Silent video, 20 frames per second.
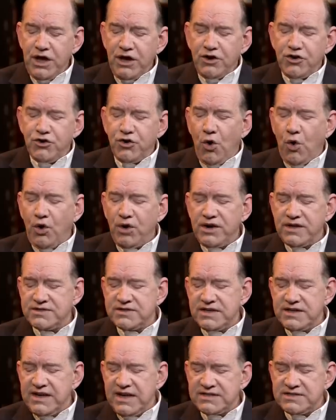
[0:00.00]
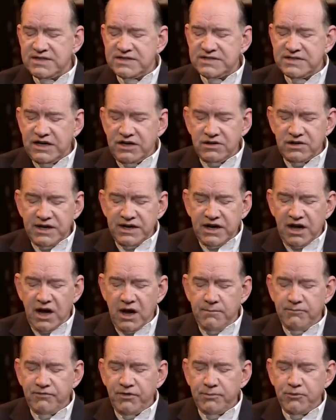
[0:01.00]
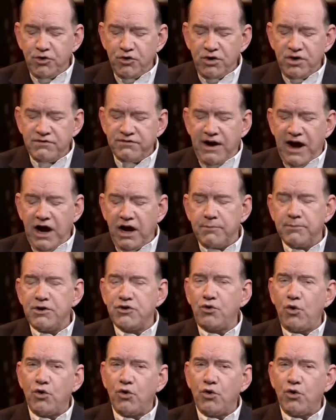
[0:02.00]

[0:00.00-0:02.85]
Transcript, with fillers: nor does it necessarily come from your environment